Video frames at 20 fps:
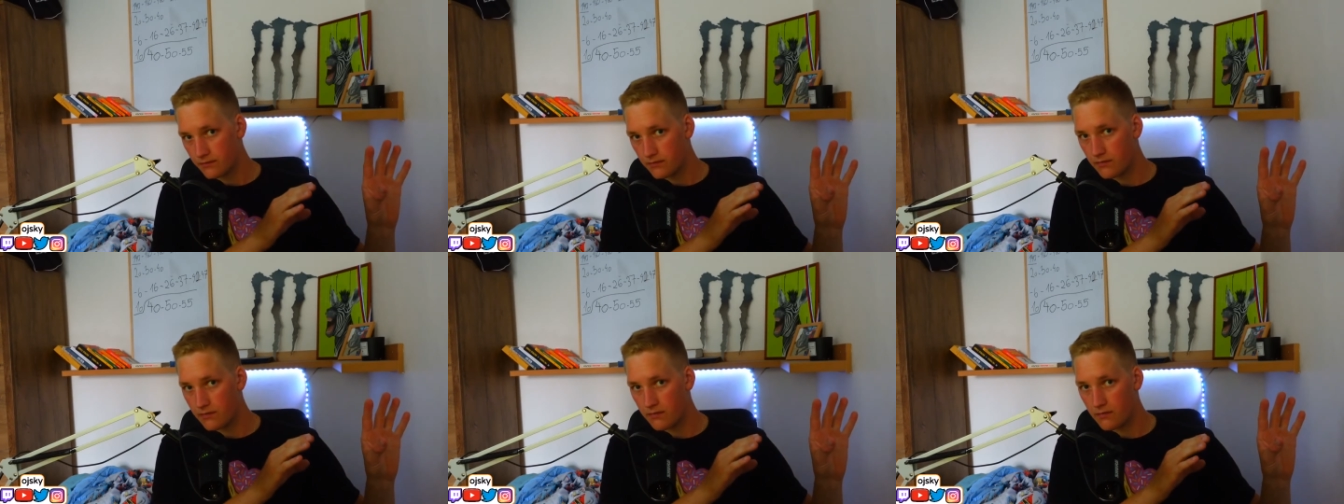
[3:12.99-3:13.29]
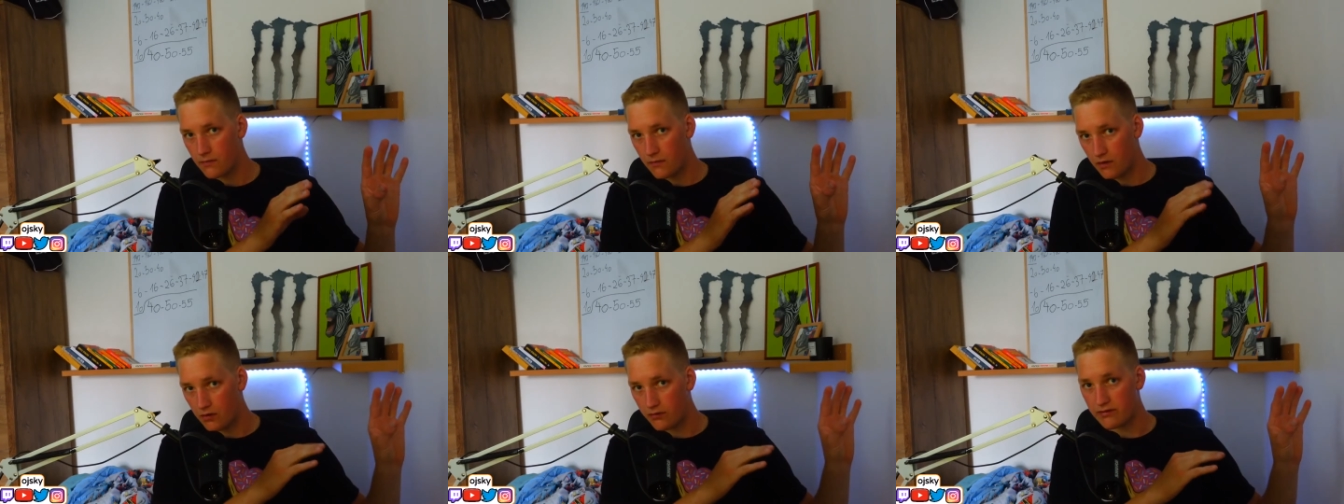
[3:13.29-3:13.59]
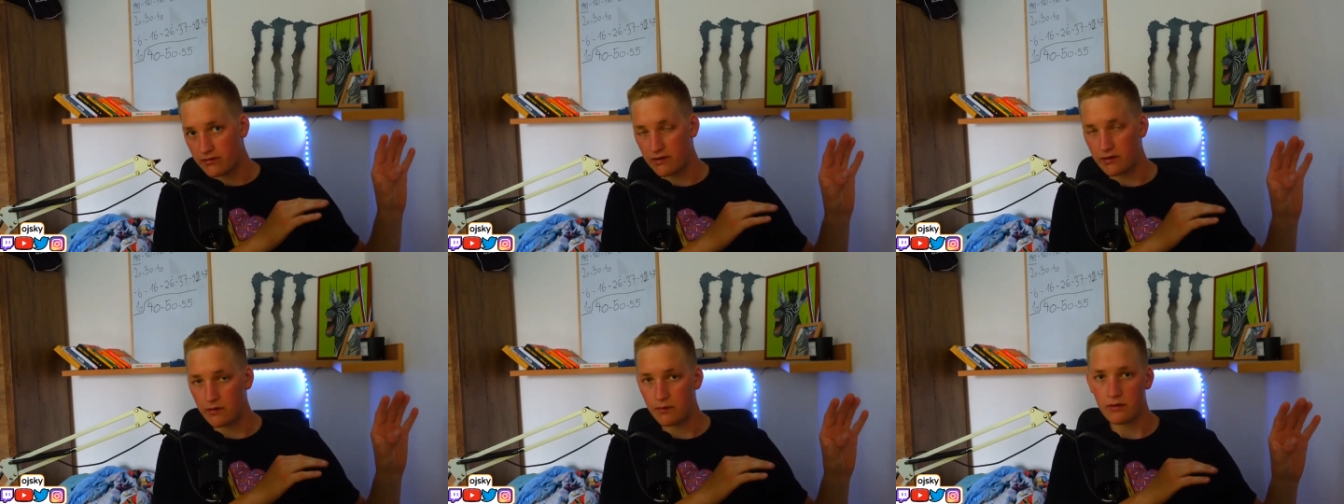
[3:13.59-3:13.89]
go
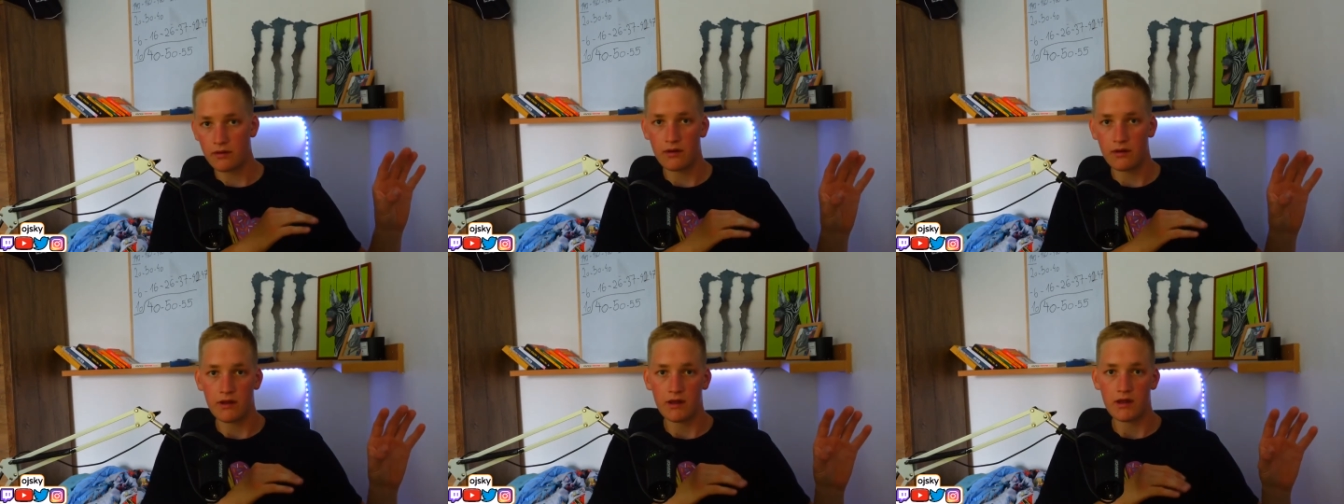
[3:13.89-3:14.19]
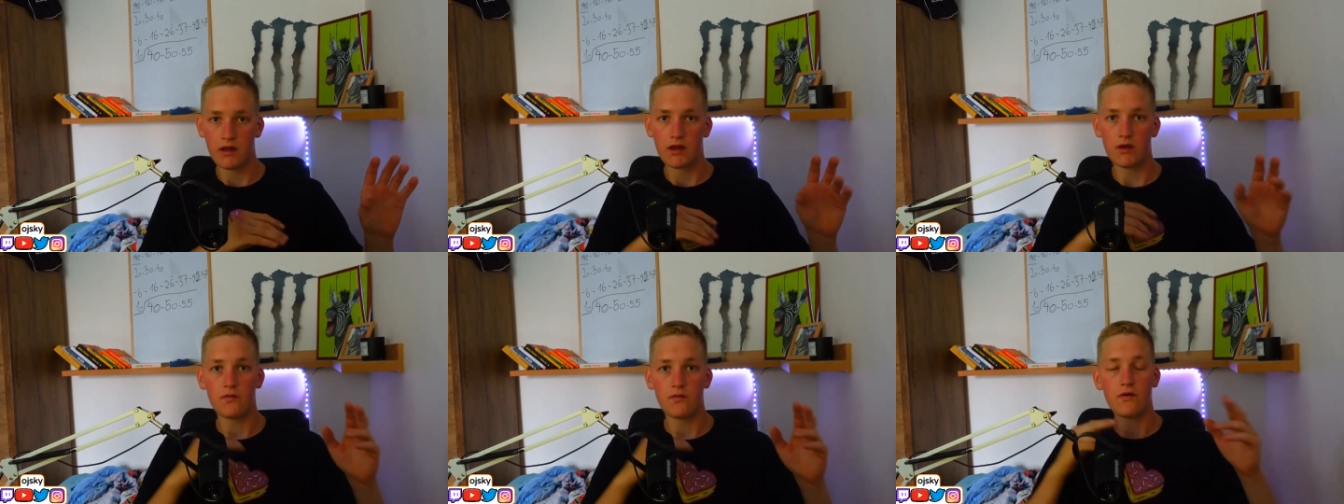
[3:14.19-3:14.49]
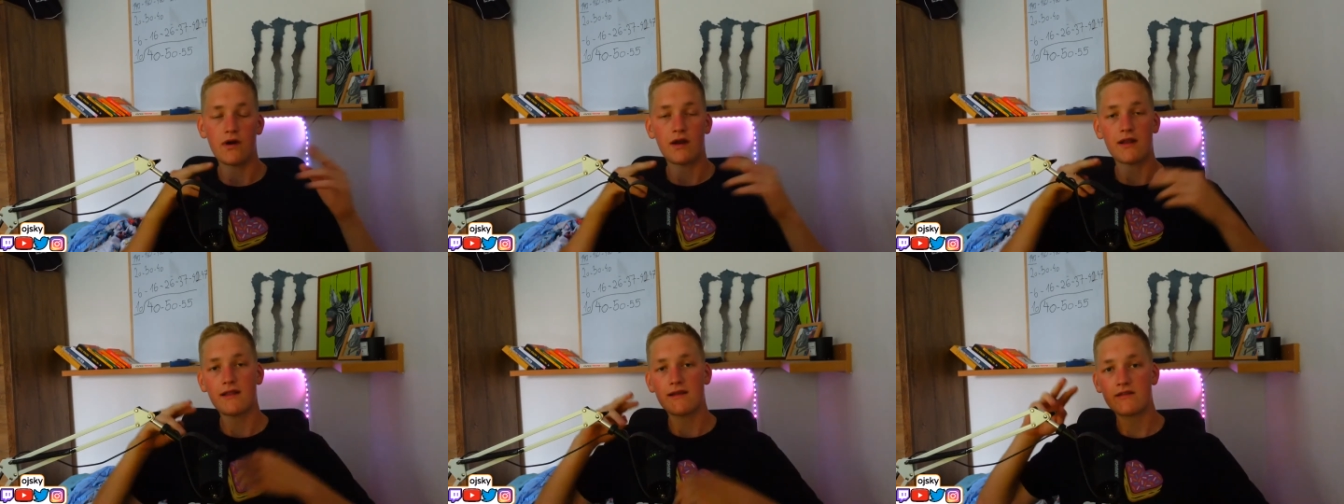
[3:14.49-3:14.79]
sleep. If you are
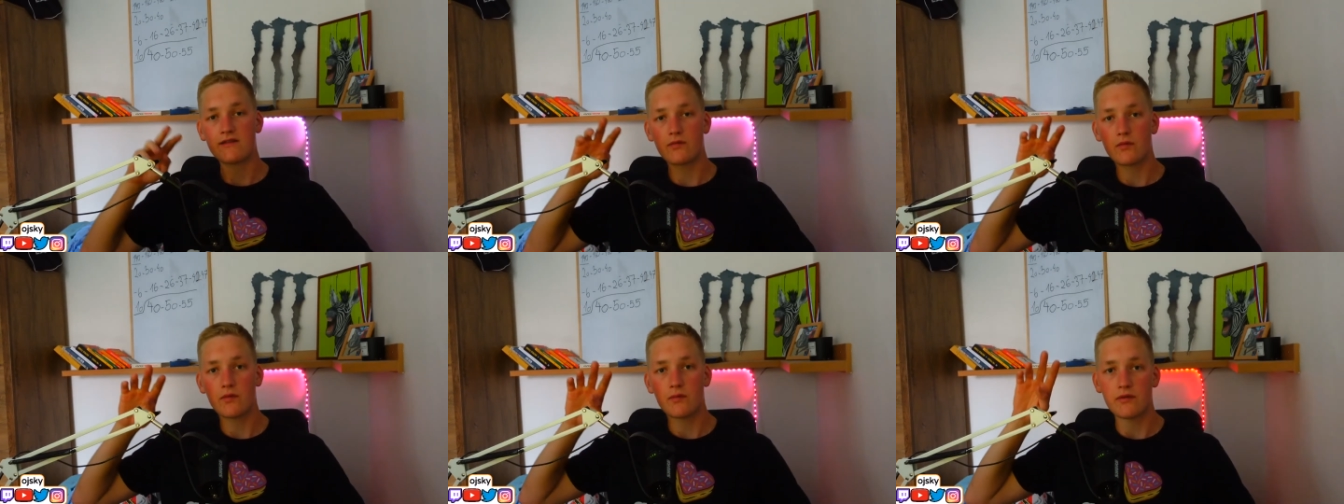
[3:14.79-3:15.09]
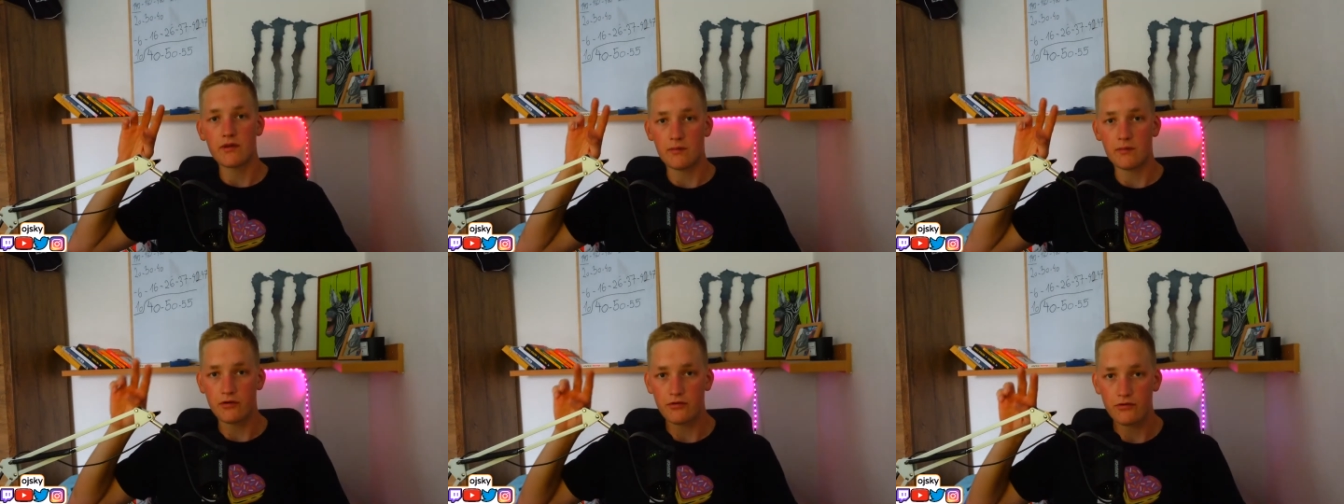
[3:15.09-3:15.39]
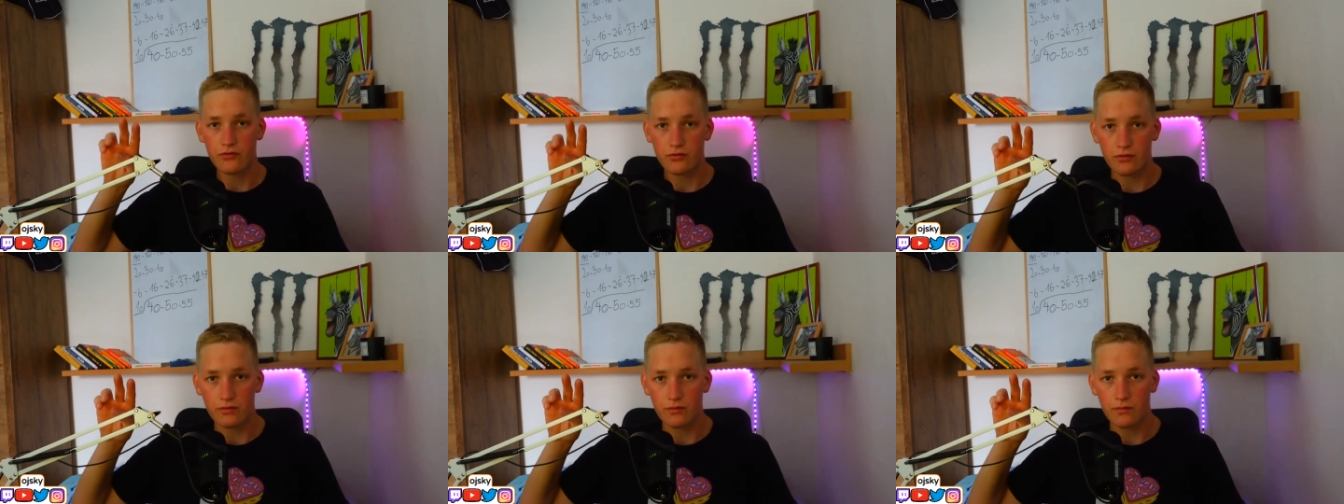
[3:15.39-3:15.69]
a lazy woman, number
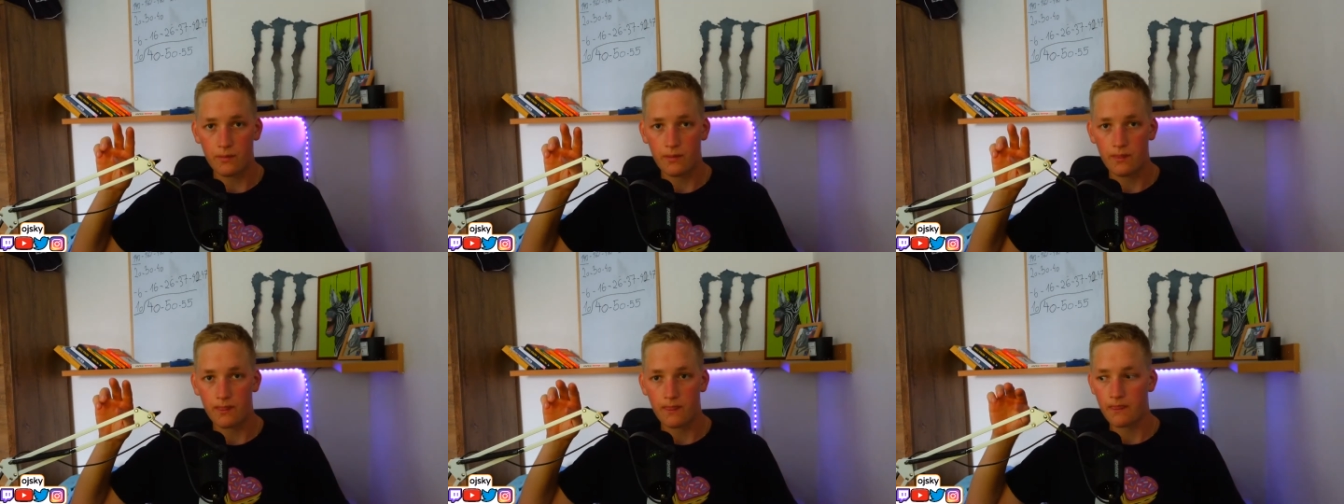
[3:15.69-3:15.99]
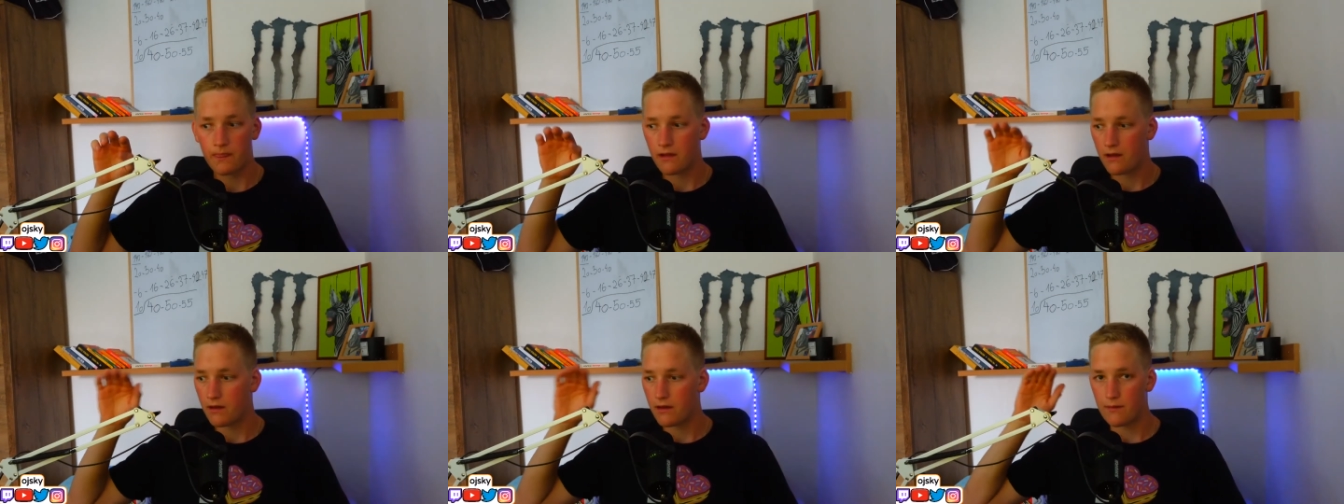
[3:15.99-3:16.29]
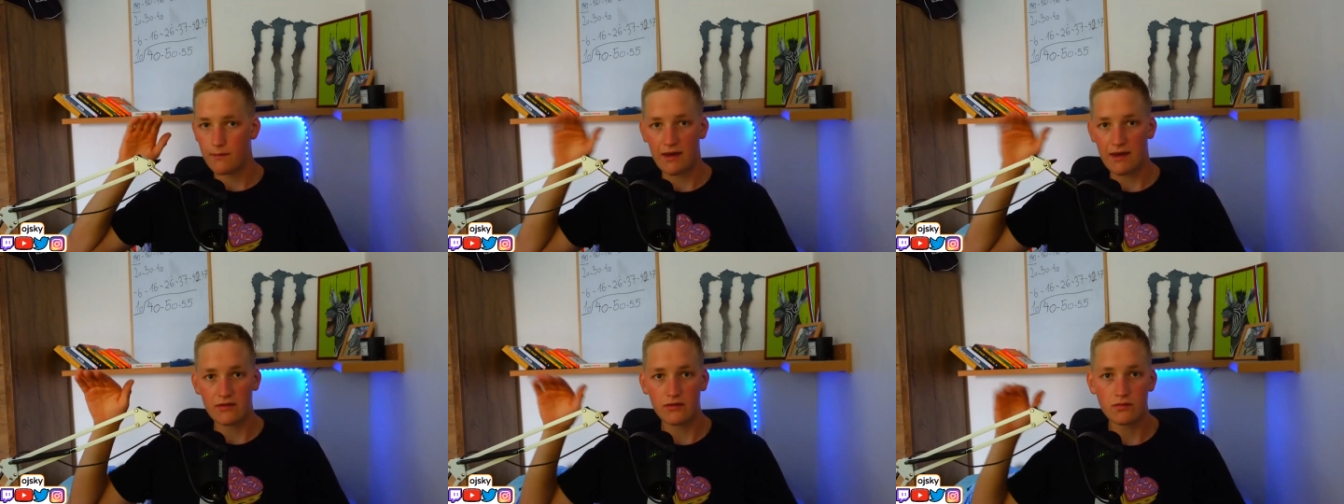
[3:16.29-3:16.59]
two,
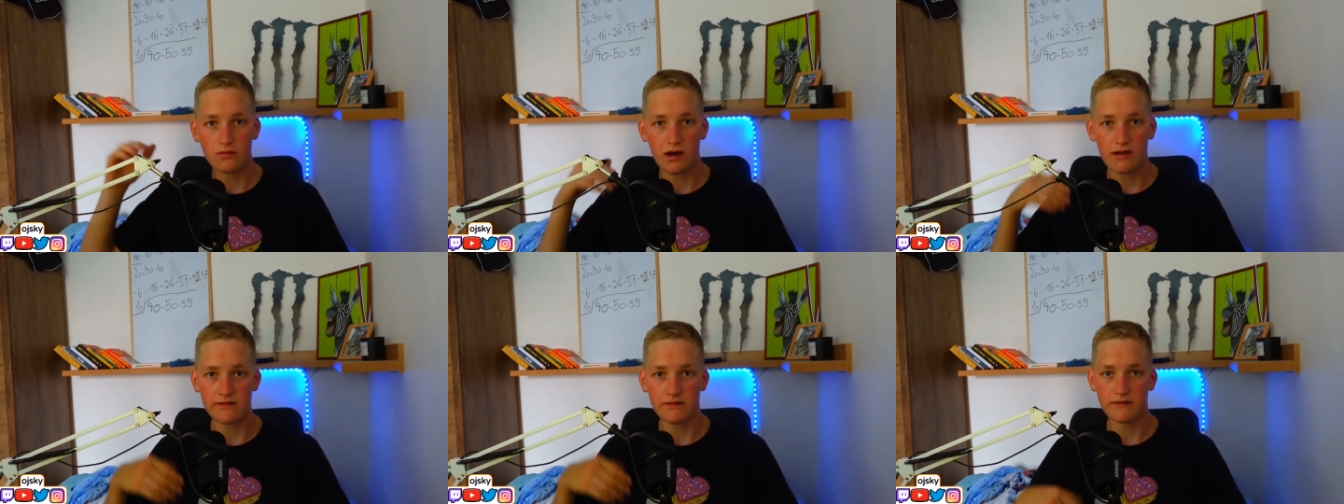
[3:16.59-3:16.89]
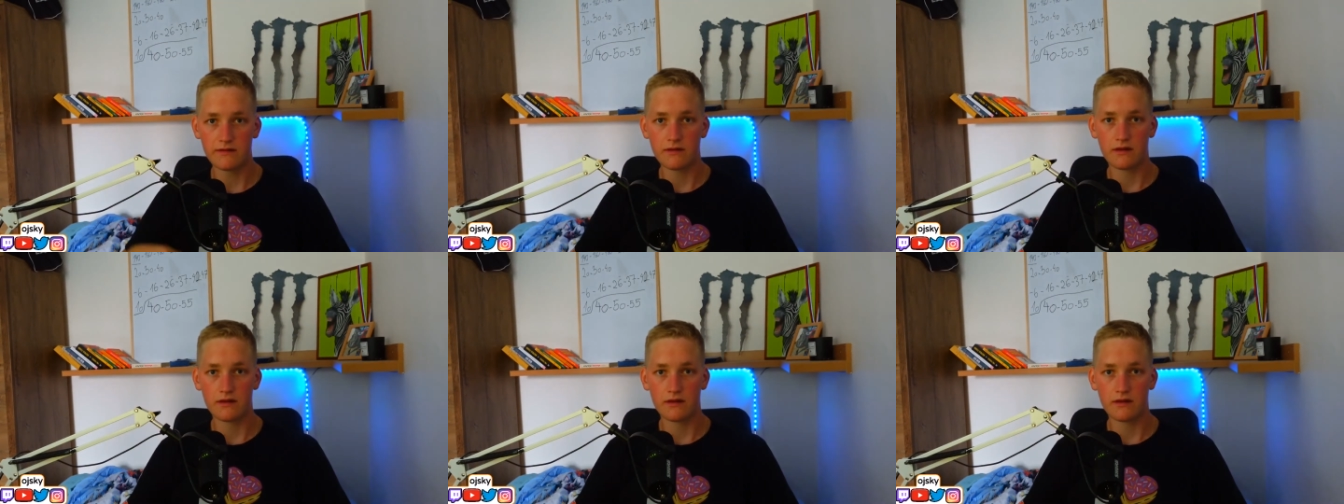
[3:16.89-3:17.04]
make squats.